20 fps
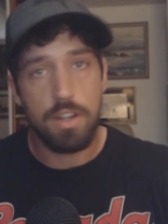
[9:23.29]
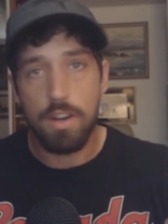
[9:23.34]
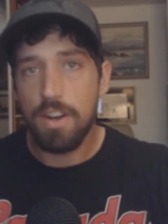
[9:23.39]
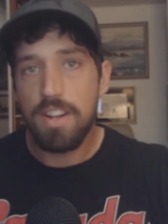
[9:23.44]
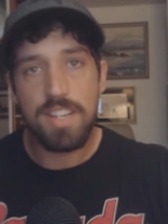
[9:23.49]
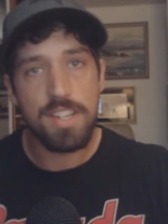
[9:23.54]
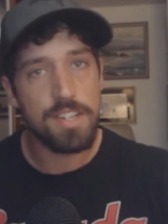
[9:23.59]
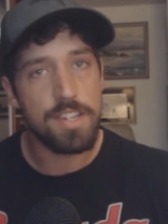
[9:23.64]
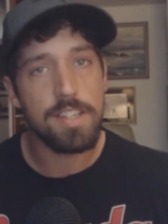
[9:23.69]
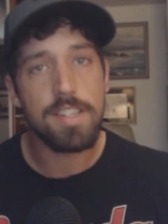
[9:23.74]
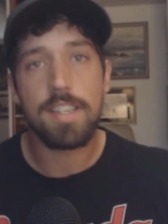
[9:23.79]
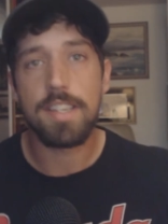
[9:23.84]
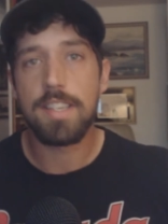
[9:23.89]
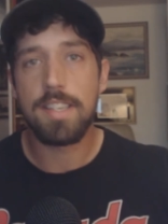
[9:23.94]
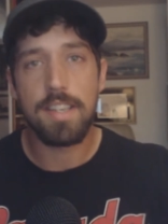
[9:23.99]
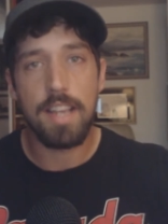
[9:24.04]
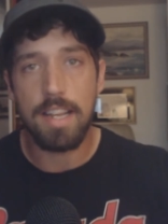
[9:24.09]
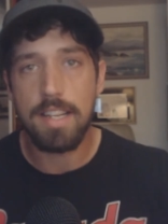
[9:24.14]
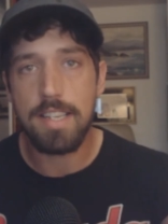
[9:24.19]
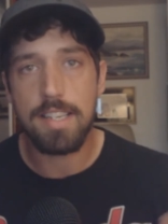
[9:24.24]
You know,
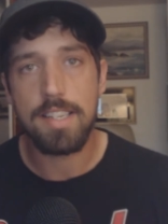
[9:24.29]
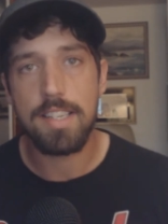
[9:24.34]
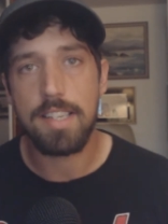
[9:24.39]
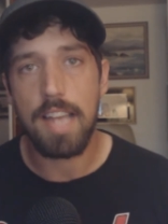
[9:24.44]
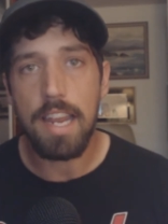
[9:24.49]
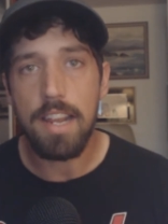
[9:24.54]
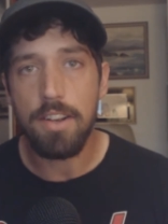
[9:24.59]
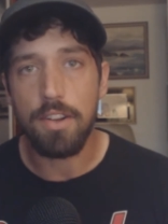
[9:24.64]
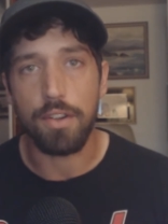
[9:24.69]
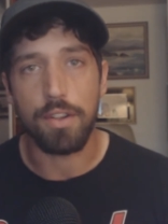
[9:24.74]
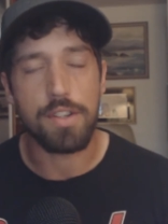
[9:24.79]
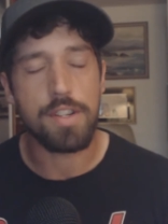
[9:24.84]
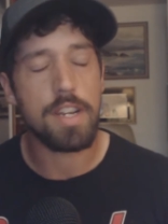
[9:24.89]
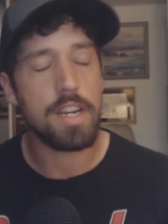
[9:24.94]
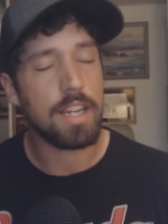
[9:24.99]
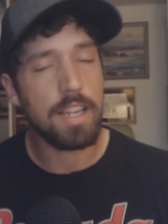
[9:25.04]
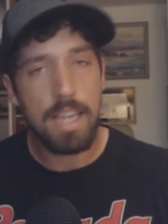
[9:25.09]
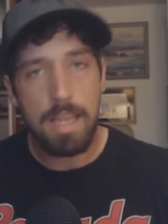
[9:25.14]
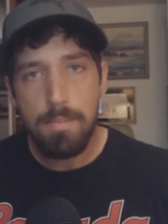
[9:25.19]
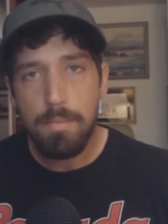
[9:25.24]
it's a cycle. It's
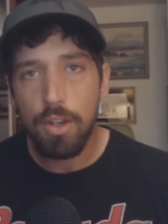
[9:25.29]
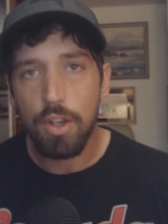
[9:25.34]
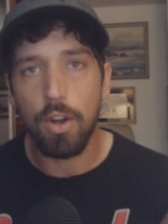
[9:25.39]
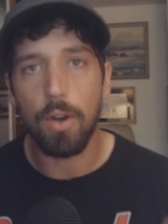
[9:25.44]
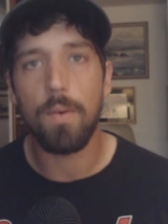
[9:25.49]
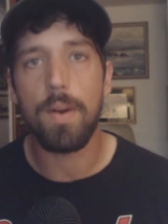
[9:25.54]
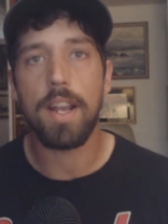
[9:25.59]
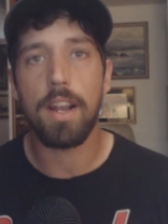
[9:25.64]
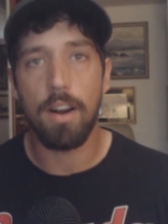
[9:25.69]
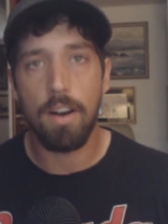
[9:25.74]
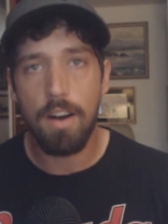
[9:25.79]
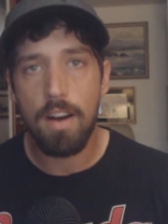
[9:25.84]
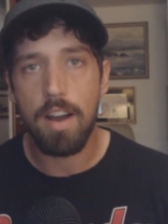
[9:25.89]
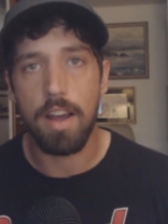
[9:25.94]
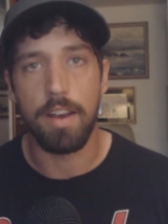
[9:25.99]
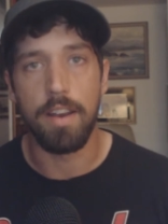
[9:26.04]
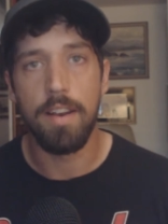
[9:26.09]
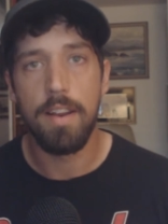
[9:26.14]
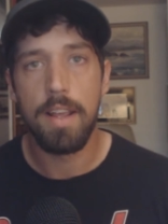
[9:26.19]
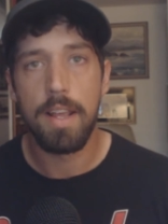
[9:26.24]
going to keep going
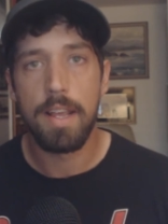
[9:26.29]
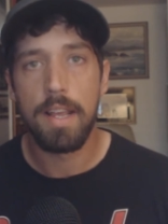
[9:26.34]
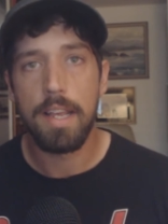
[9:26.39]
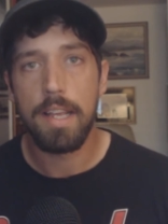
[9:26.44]
on